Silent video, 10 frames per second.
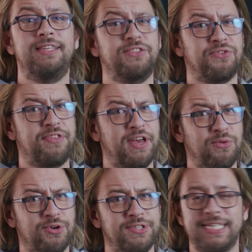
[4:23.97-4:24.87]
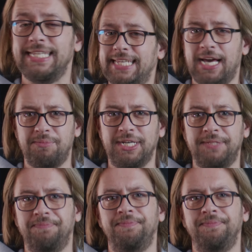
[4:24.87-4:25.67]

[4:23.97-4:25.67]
These are their words, not mine.